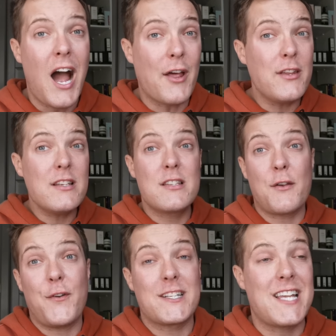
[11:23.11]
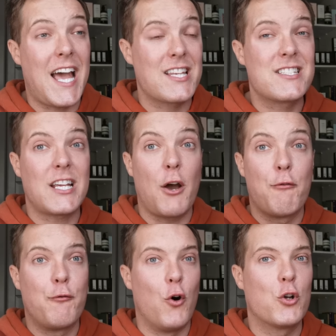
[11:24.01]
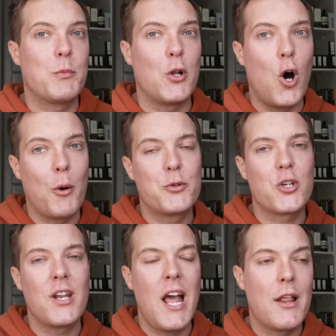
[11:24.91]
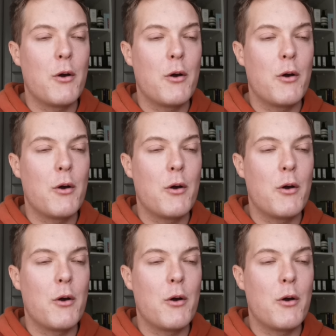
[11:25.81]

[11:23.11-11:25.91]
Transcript: I think this is a fantastic, affordable option